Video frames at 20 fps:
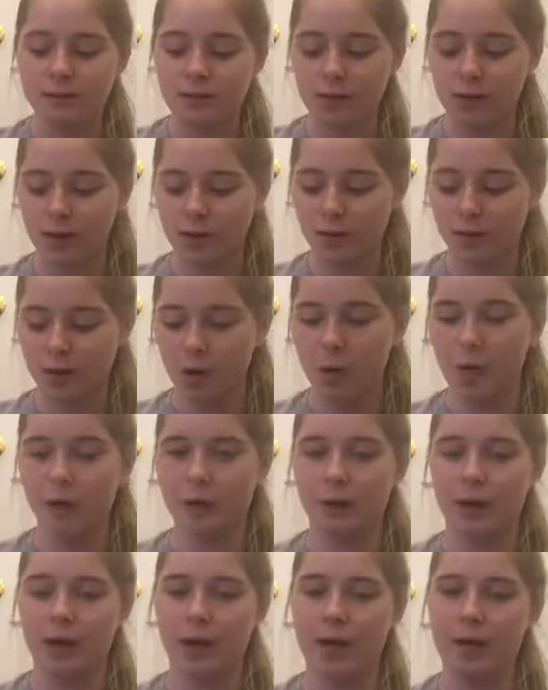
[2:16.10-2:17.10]
that go
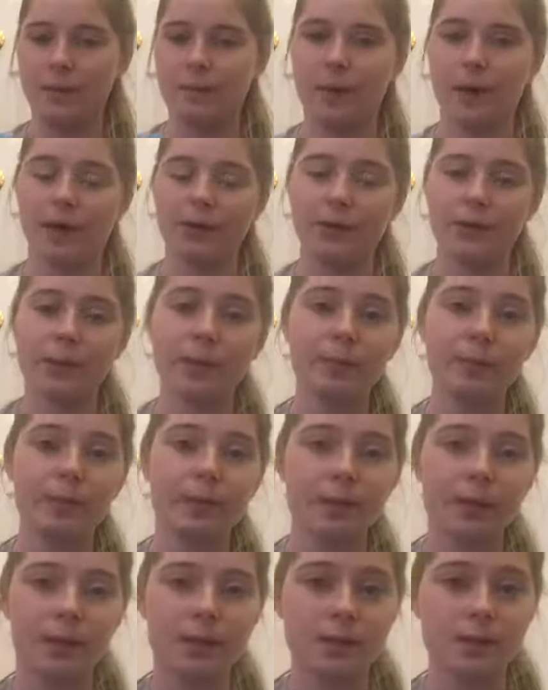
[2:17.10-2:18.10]
in a binder
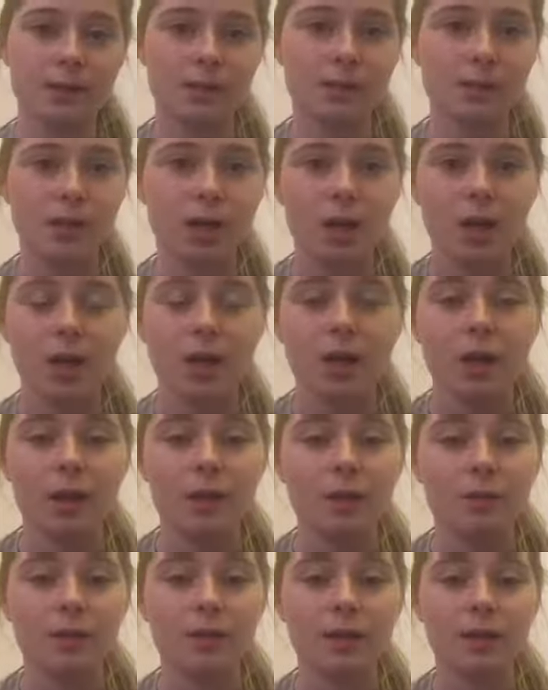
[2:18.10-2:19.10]
because
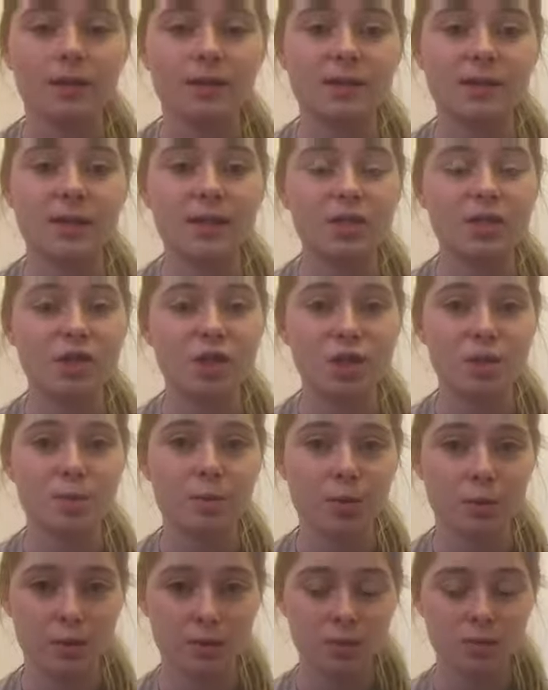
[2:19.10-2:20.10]
the teachers
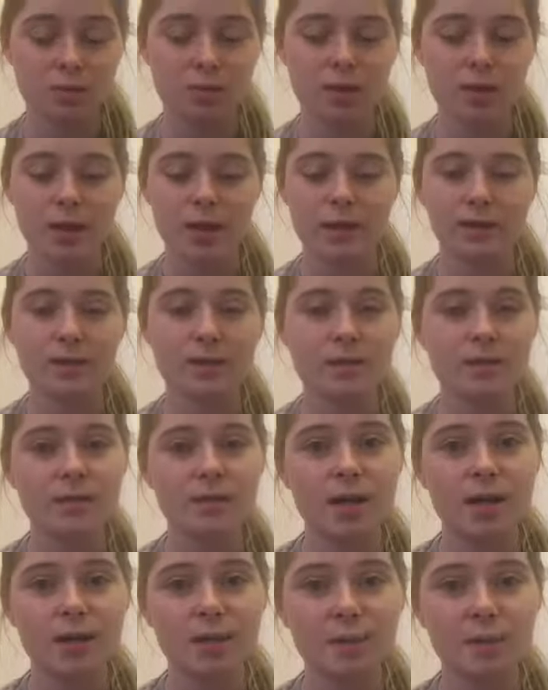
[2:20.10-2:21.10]
personalize the
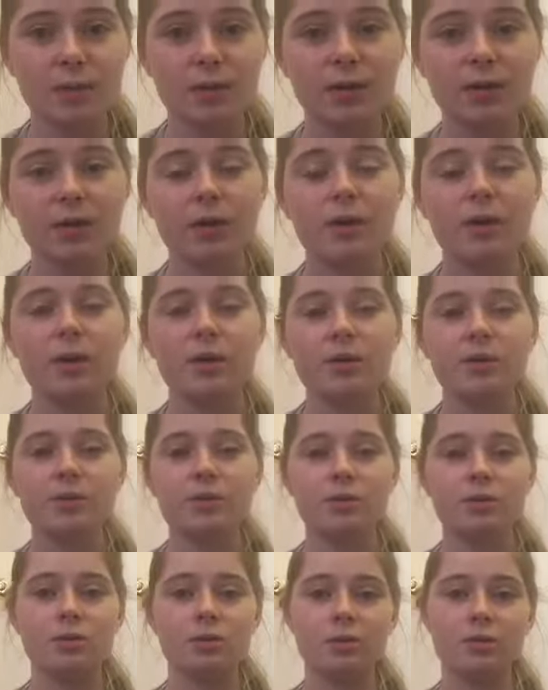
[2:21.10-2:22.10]
textbook.
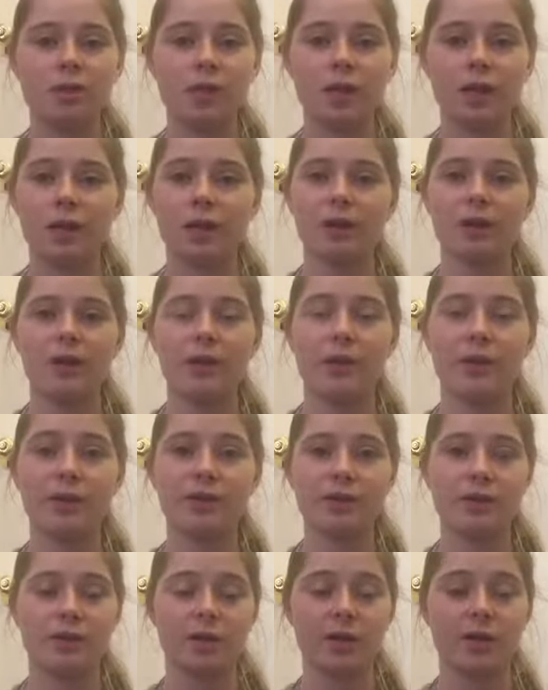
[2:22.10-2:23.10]
So say the
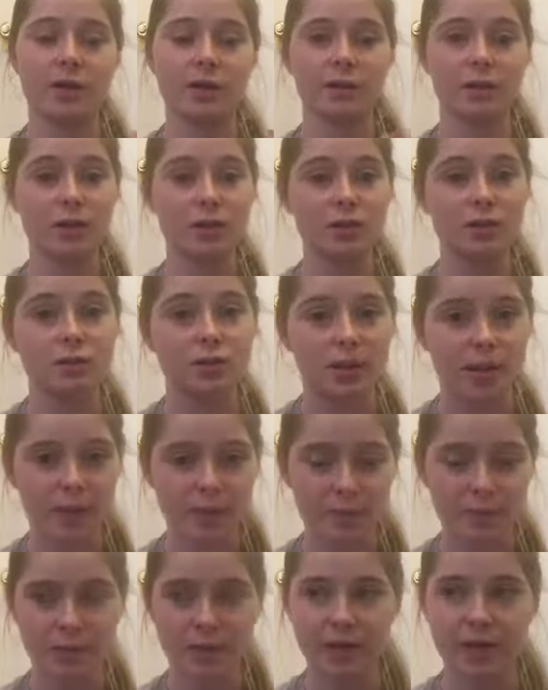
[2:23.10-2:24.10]
original
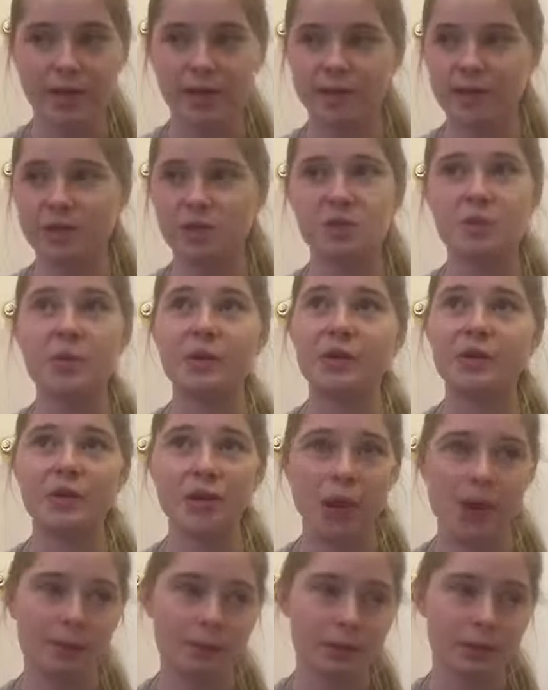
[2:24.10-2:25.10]
textbook has like 20
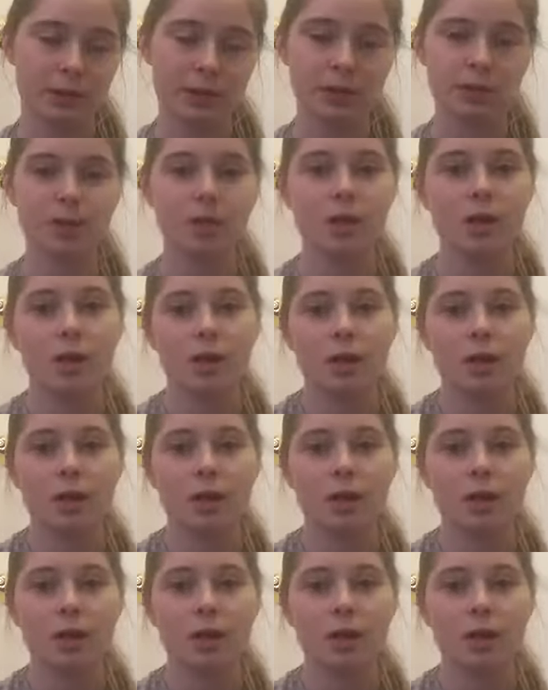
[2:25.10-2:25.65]
chapters,